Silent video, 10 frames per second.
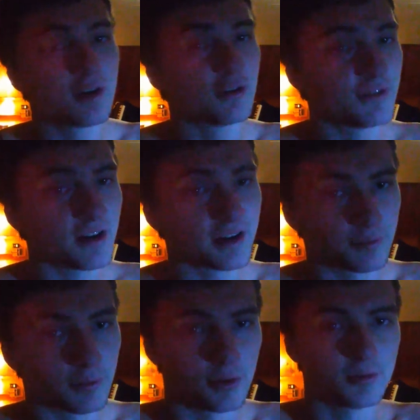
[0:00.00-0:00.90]
it'll
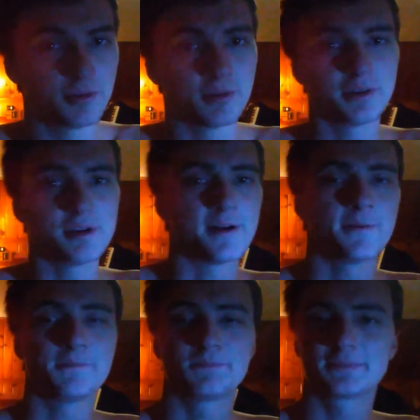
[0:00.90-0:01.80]
fucking roll,
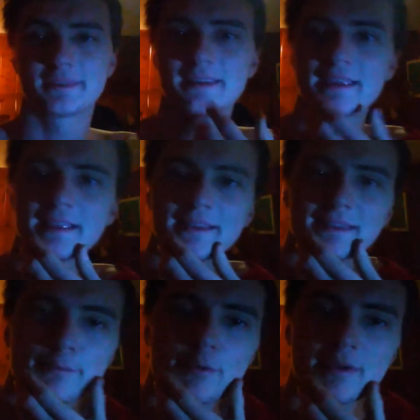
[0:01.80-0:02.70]
you know?
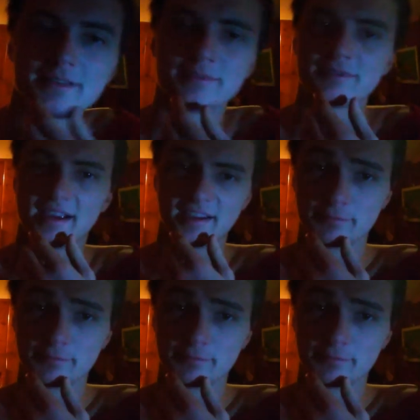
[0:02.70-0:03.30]
And the momentum's